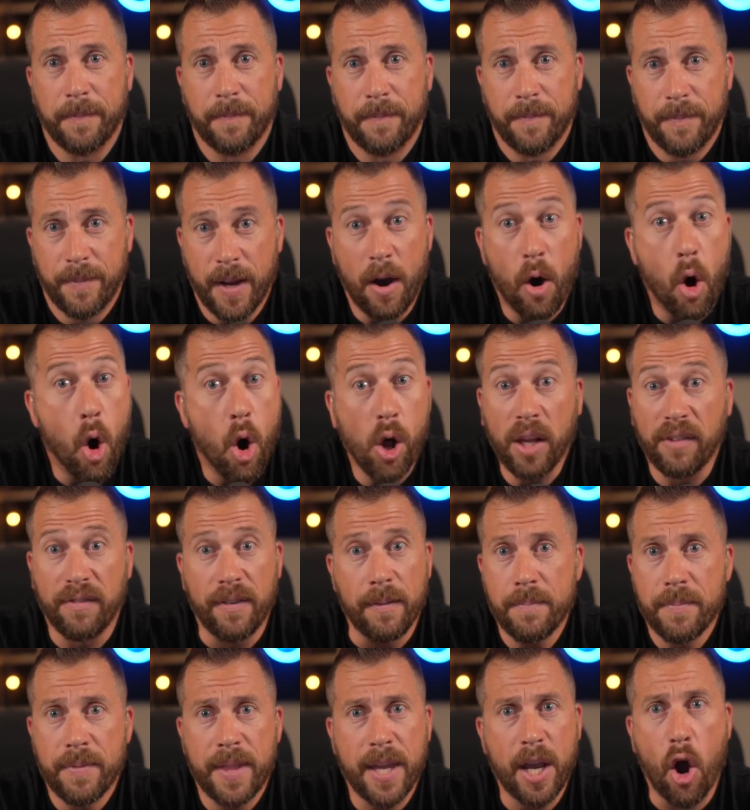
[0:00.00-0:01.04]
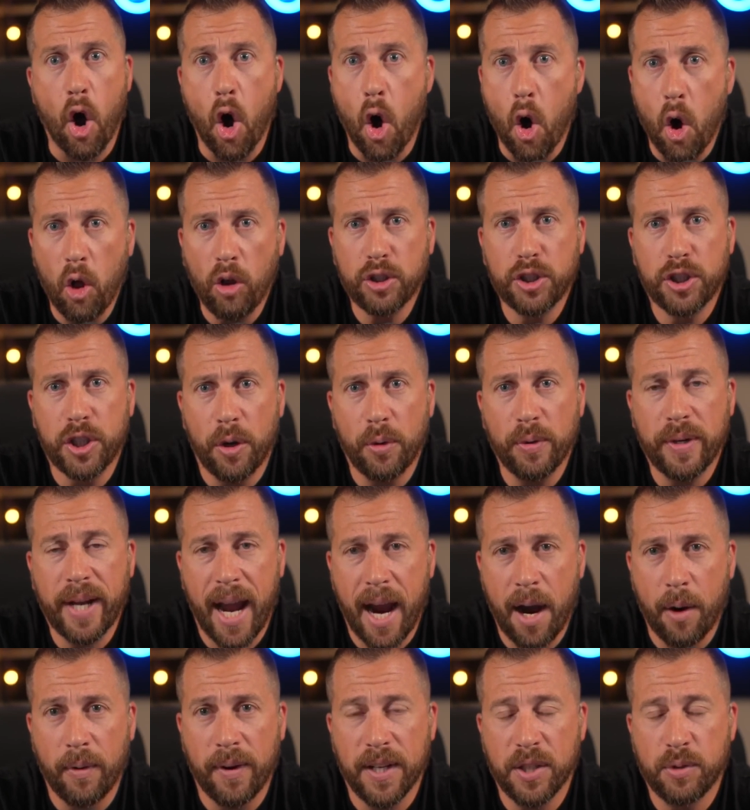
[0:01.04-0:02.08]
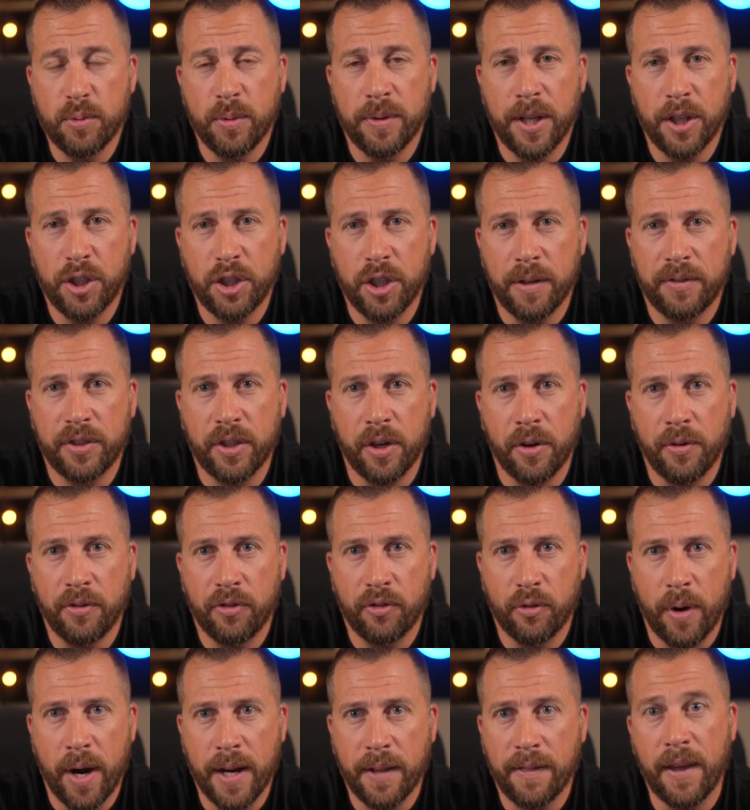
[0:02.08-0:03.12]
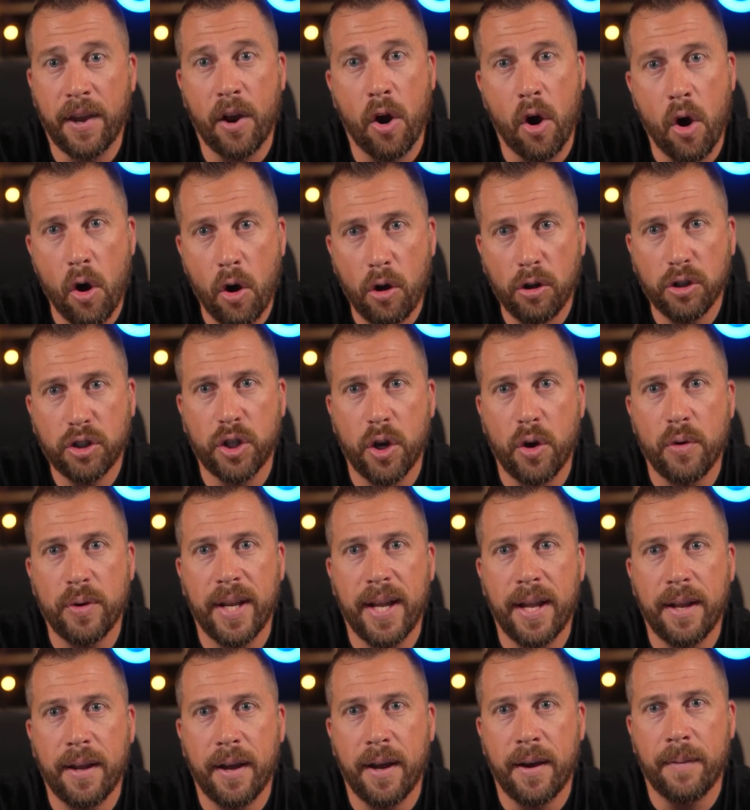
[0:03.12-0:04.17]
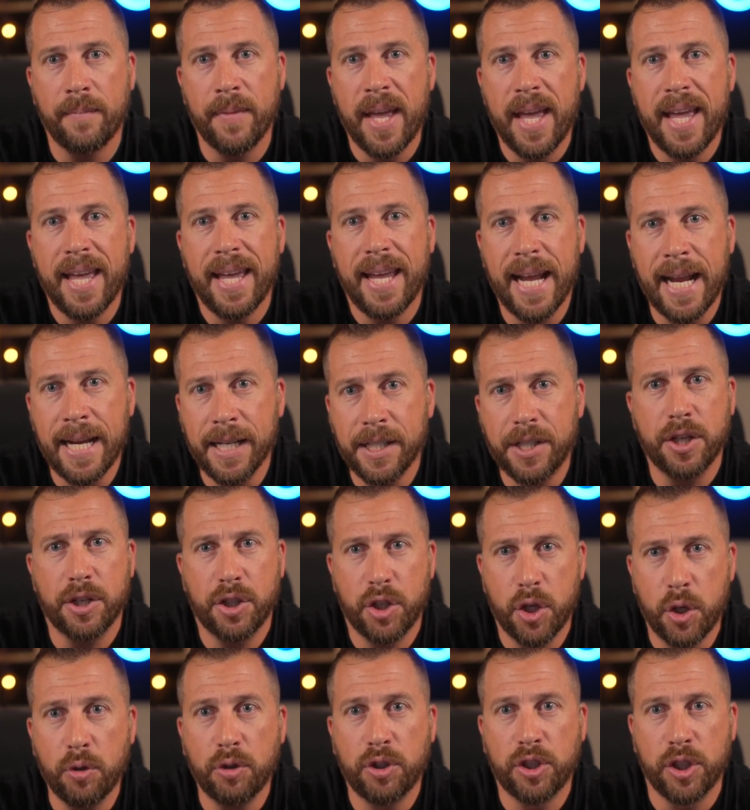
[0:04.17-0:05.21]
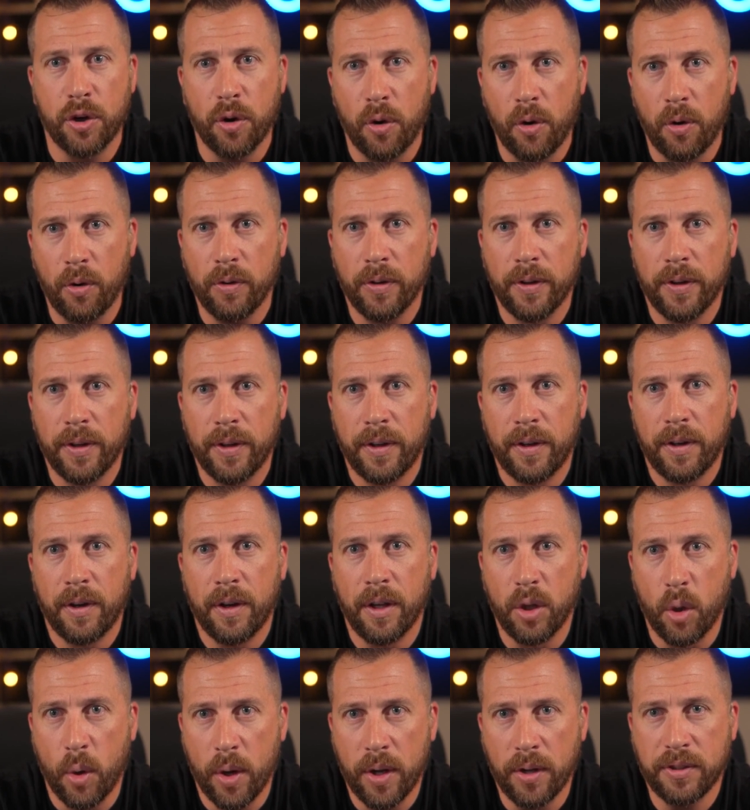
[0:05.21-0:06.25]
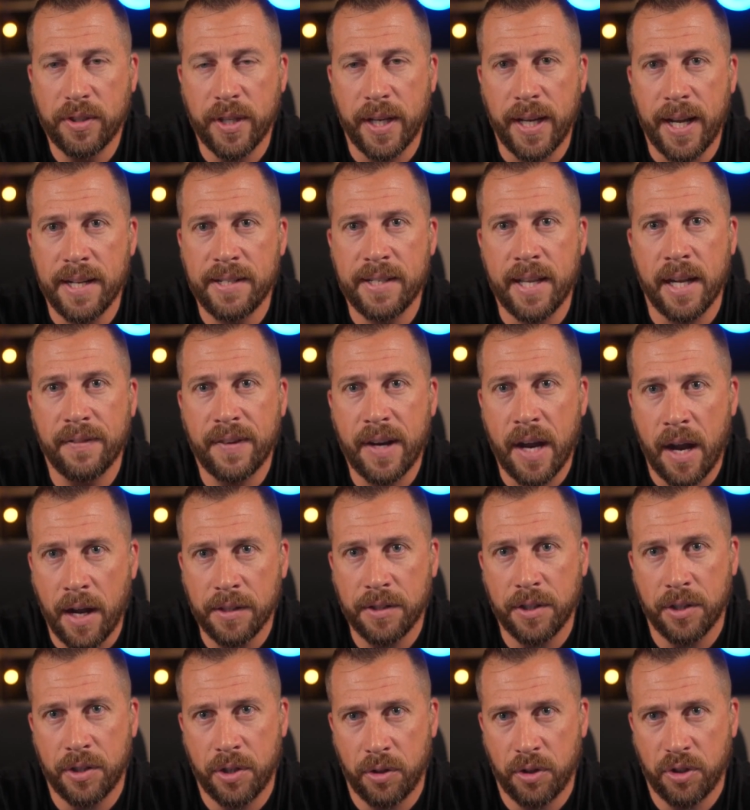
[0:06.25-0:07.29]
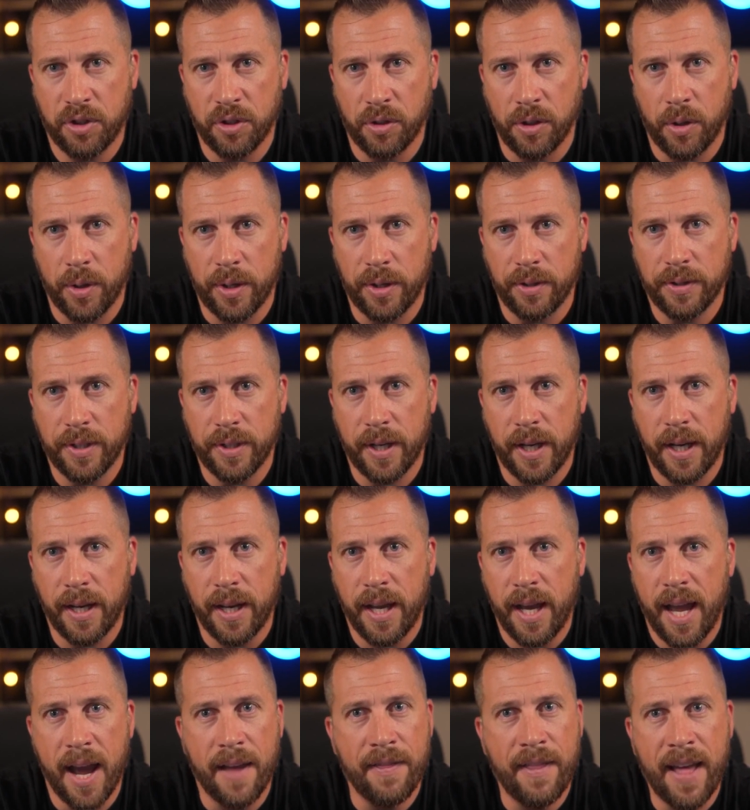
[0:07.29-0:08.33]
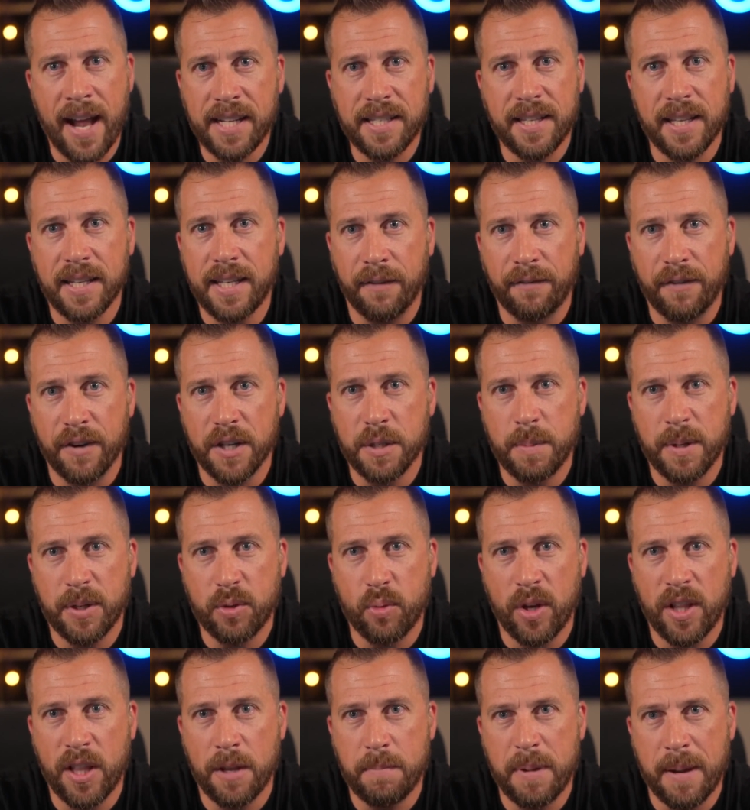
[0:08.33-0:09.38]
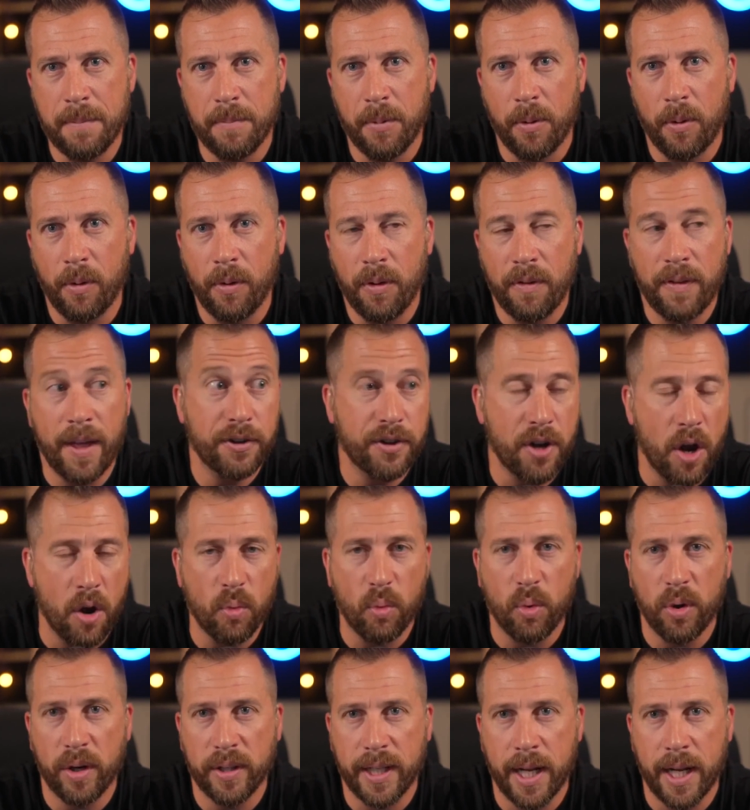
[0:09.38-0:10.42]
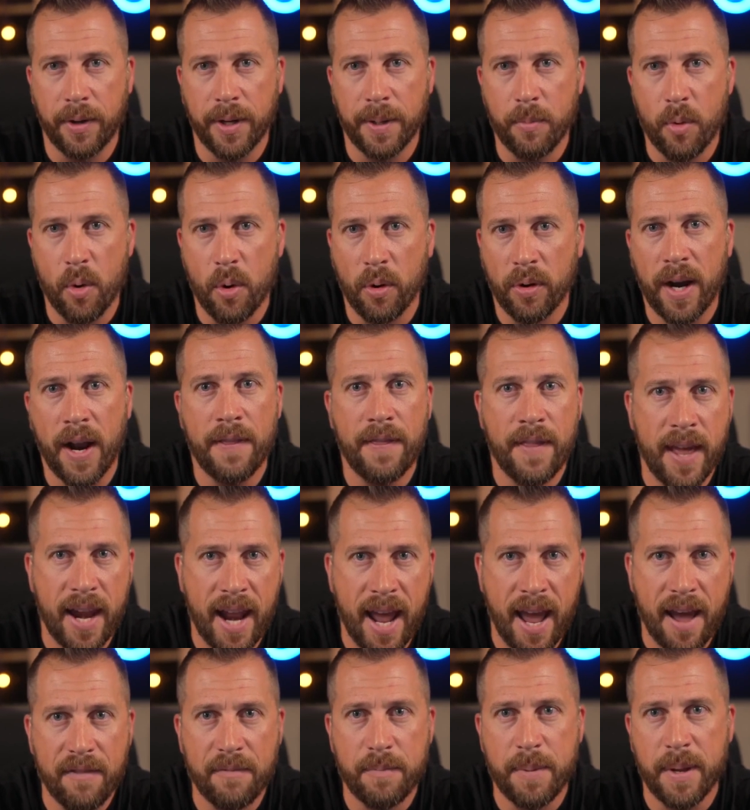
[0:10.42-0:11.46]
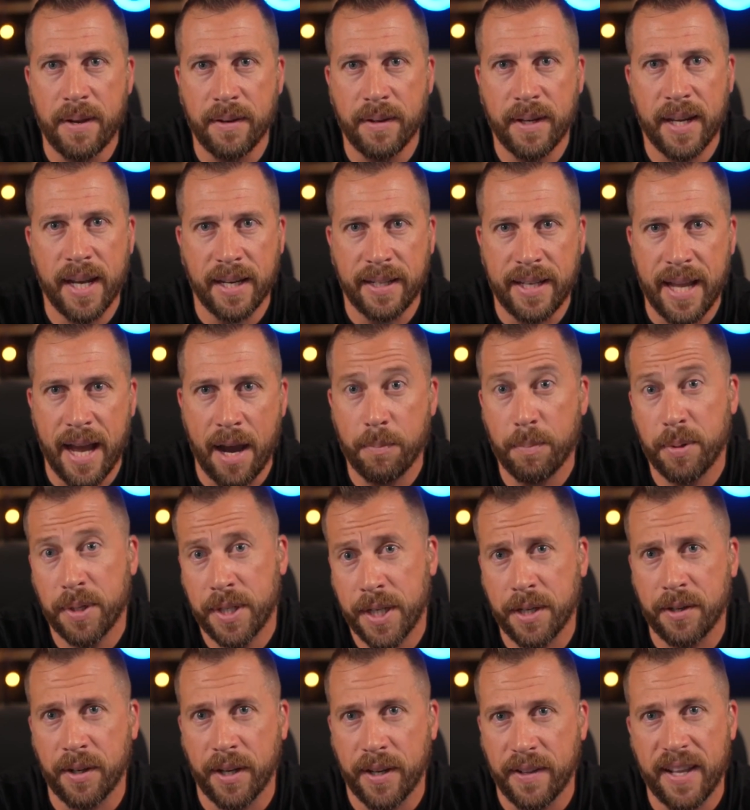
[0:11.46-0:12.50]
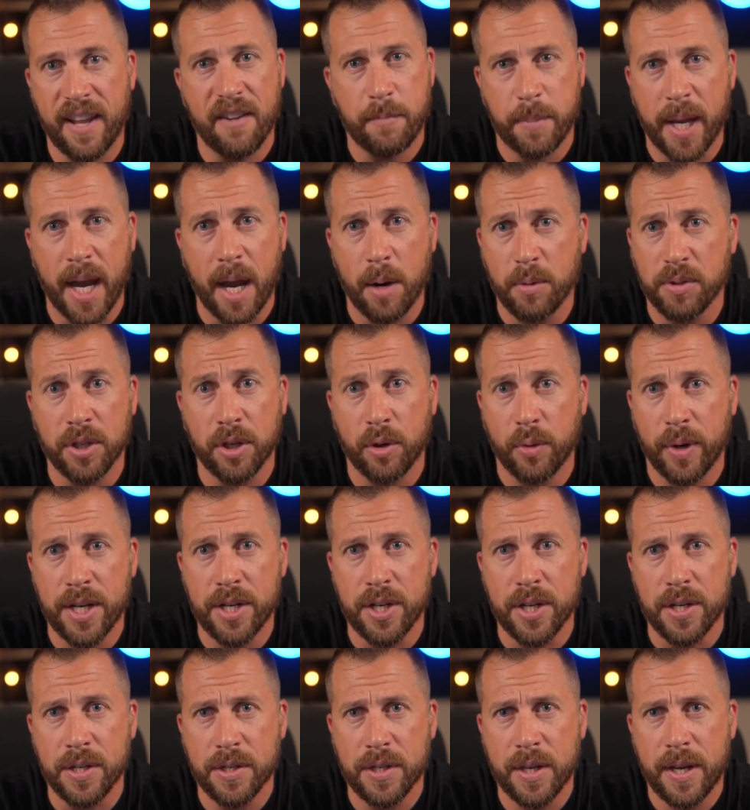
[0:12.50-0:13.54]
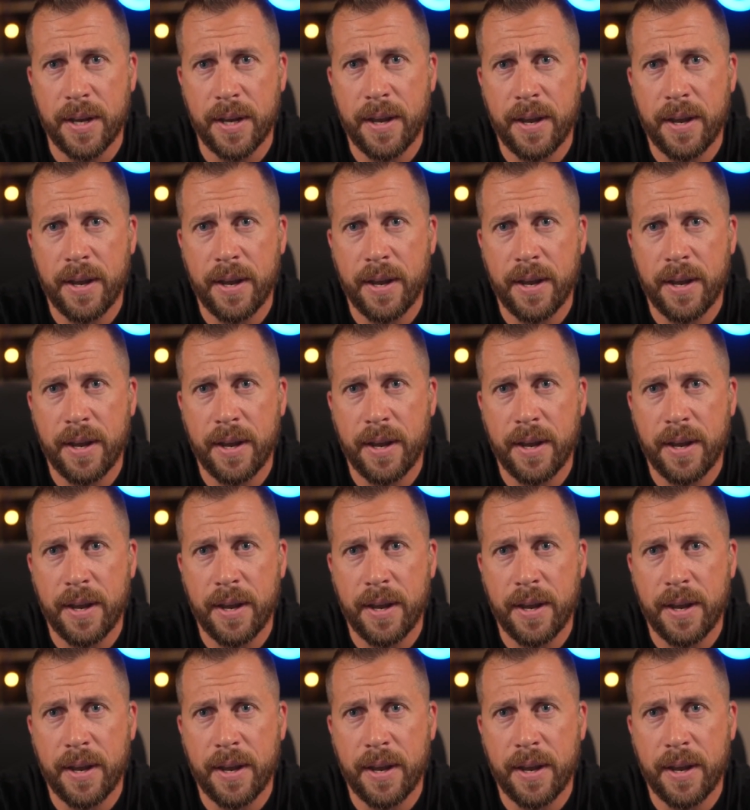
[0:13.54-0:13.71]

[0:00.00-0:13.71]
All of them. They all showed cowardice when they should have shown strength. They all showed institutional loyalty instead of constitutional loyalty. And that's the difference between the people that don't work there anymore and that have been kicked out. Particularly the FBI was egregious.